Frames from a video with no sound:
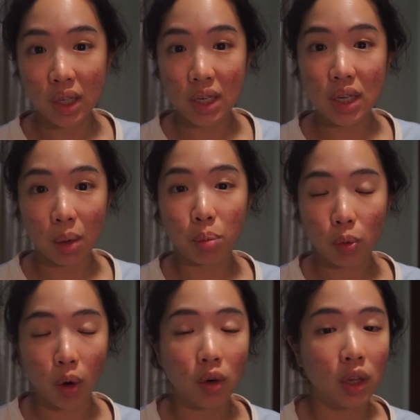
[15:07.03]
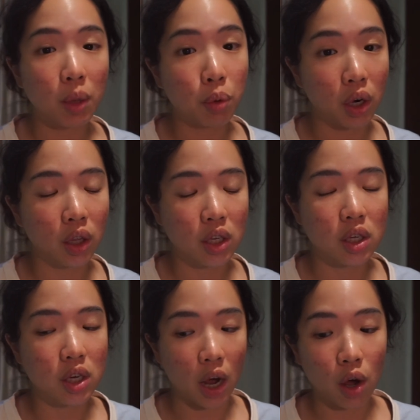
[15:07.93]
temporarily putting this
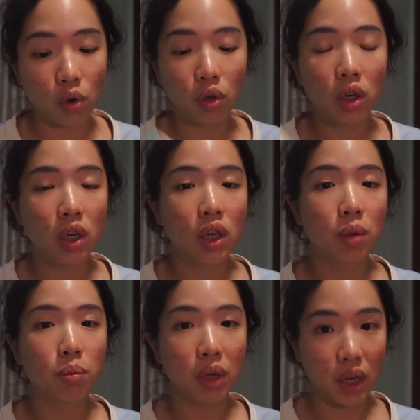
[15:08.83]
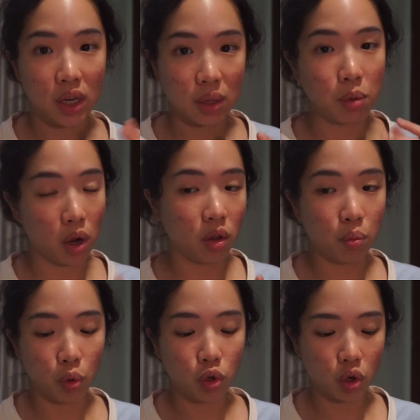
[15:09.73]
down because I'm not in the
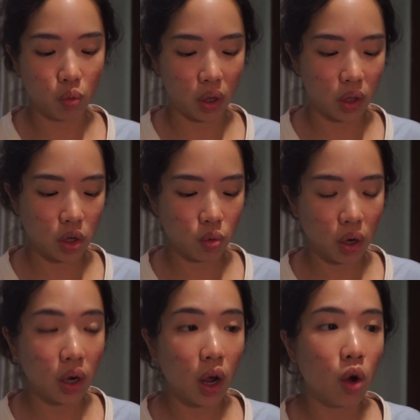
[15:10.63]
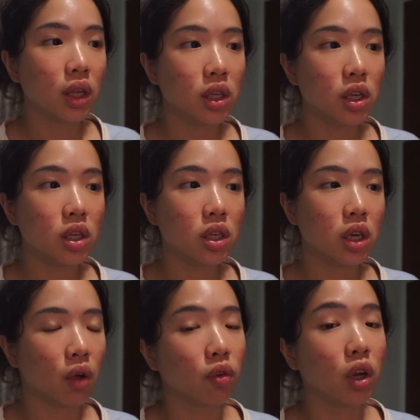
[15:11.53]
mood to read this right now. This is
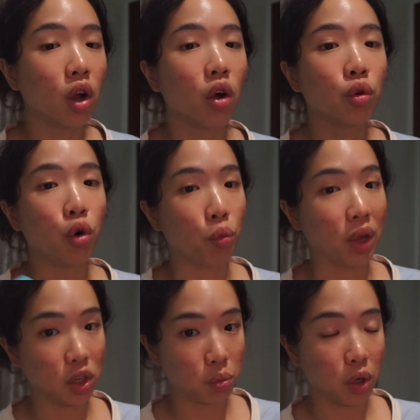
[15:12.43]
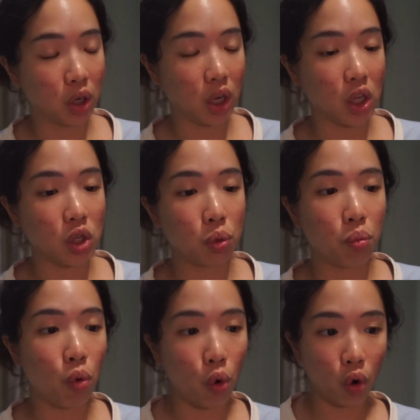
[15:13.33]
definitely not a romance book. It's
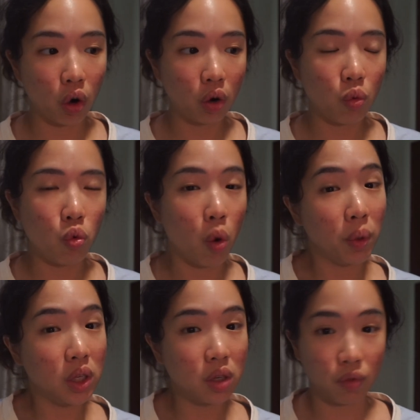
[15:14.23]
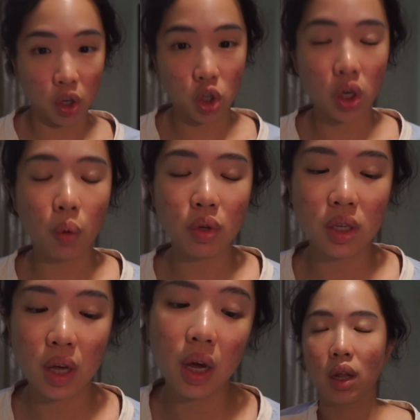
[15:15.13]
more woman's fiction, I would
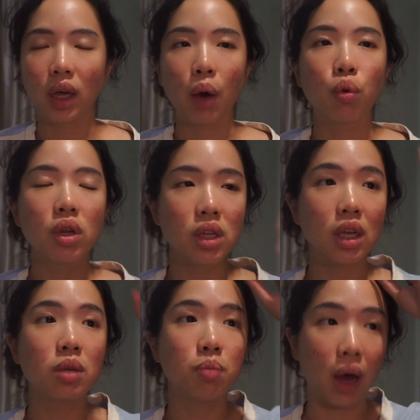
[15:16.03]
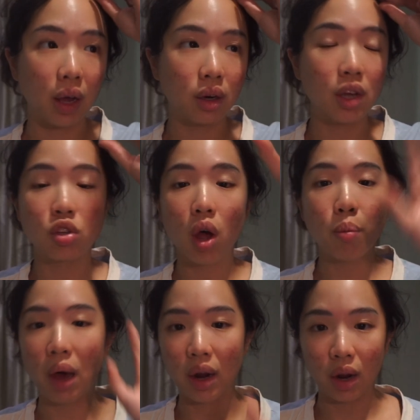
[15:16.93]
say. Like, I wouldn't say it's bad. It's not
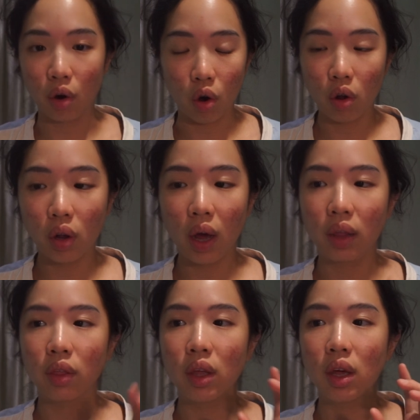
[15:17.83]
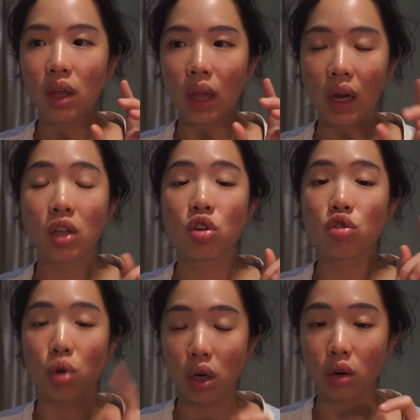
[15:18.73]
bad at all. I think that it's
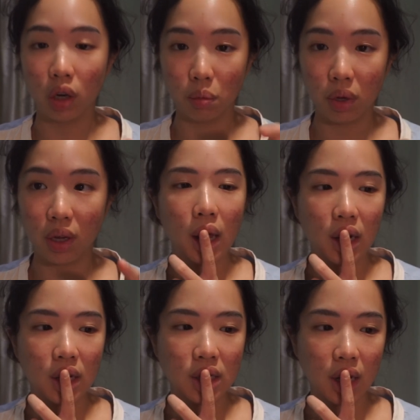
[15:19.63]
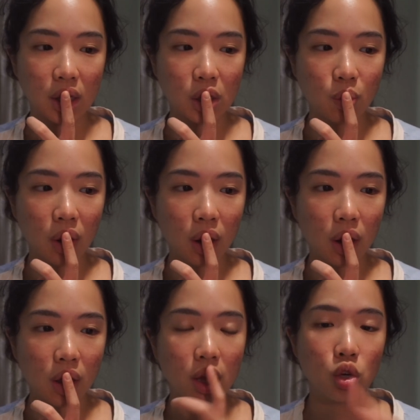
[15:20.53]
triggering me in a sense
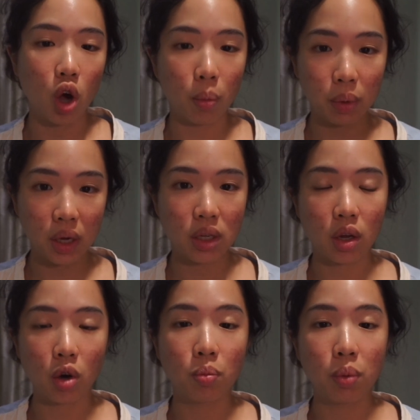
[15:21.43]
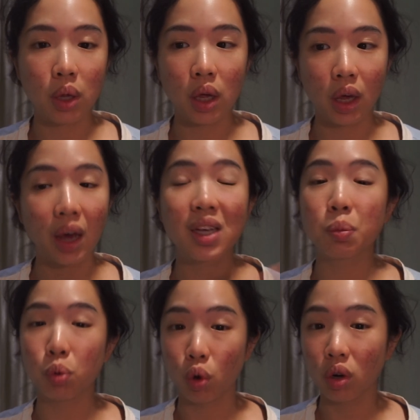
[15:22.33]
where the topics that are being
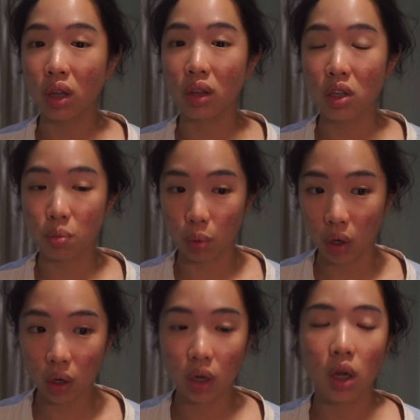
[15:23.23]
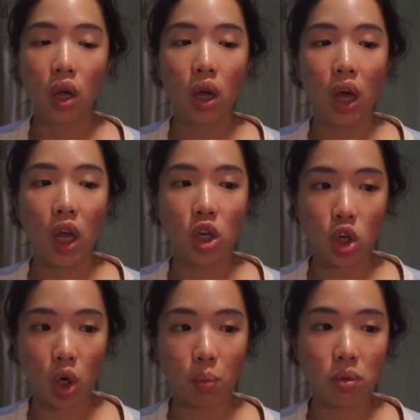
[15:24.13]
explored in this book in
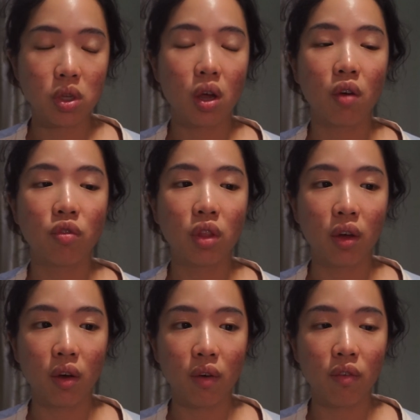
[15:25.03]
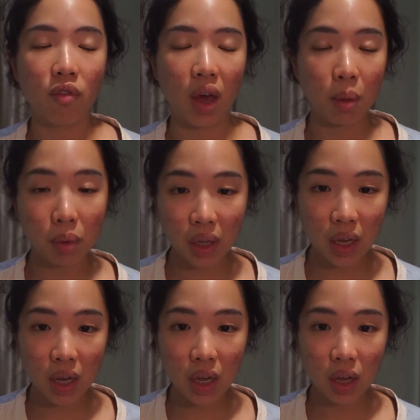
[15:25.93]
terms of the
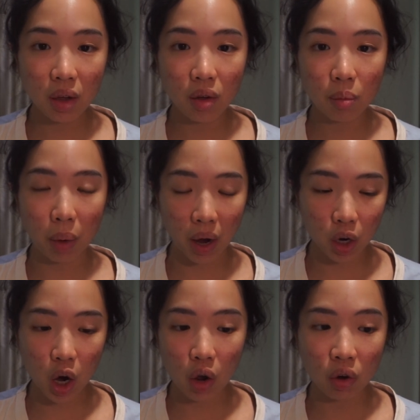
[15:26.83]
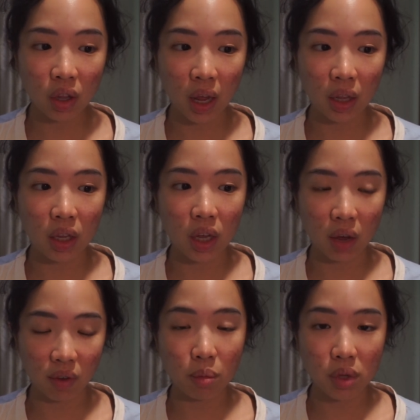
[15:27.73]
family background that the
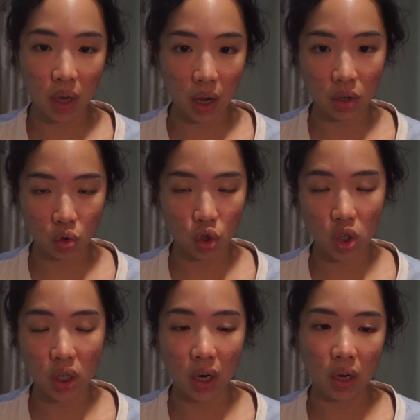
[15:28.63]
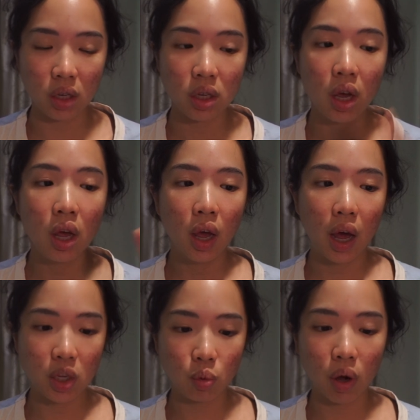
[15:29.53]
FMC has or Sheen has,
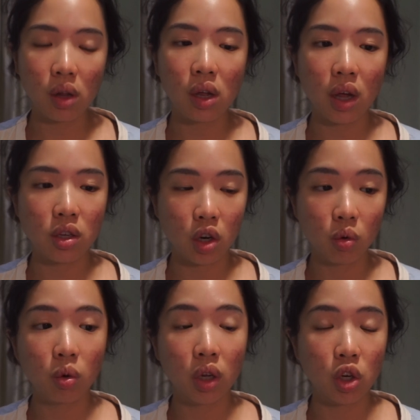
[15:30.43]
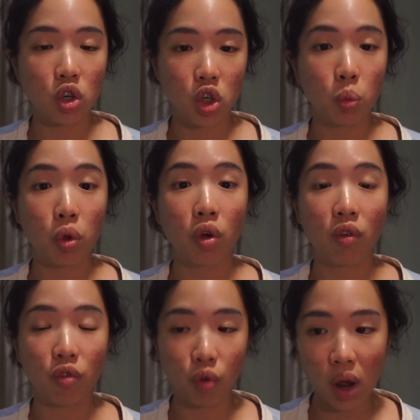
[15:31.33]
as well as her relationship with her
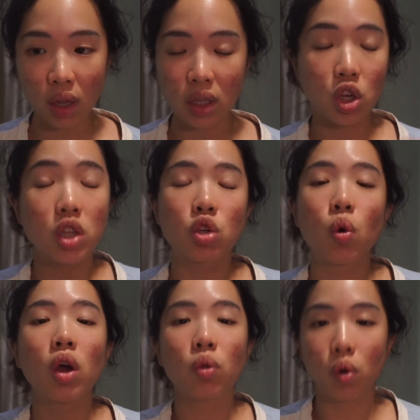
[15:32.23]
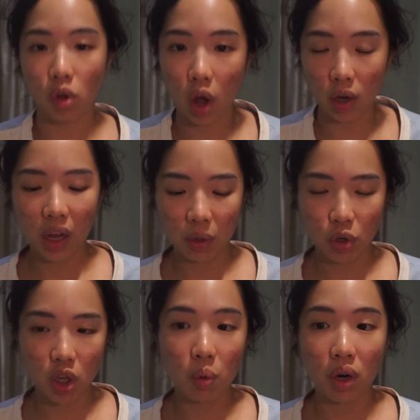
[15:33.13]
friend, it's going through a lot,
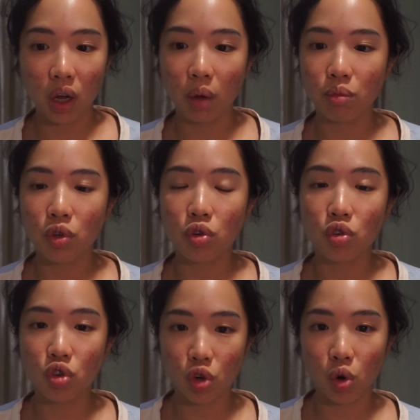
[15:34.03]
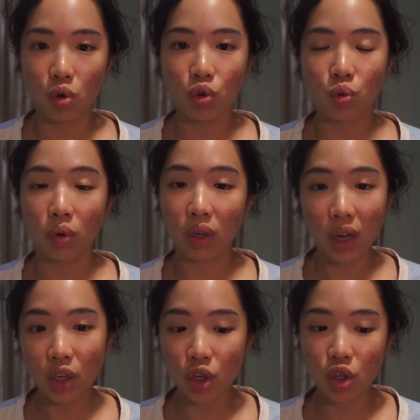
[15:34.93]
especially when it comes to Joe's
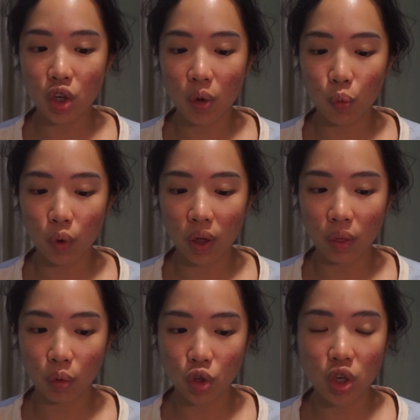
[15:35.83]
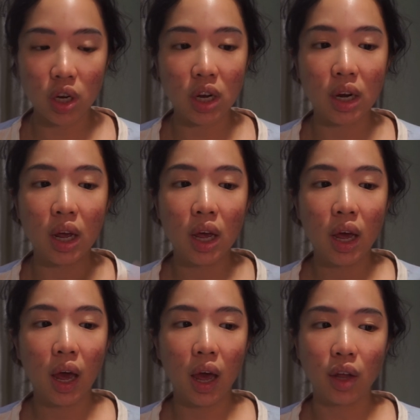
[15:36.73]
relationship with Roisin
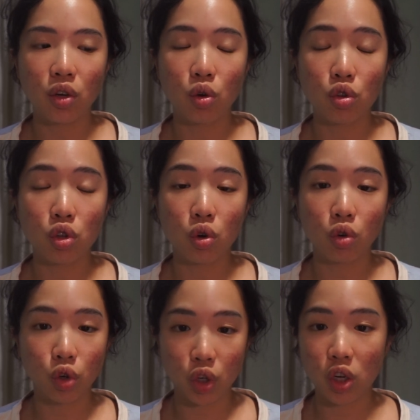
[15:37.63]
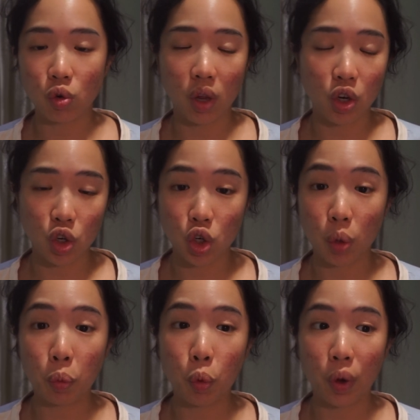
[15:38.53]
and also Roisin's
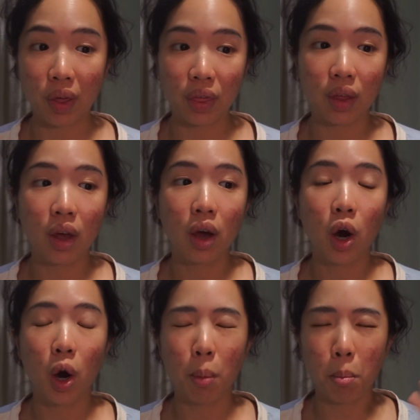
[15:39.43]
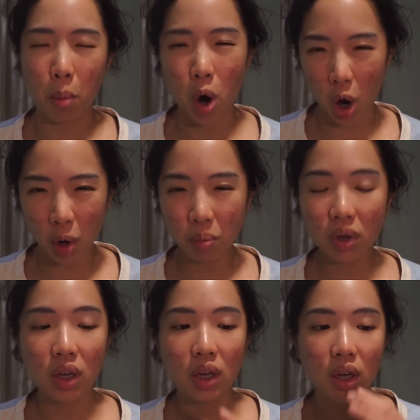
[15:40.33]
relationship with her mom.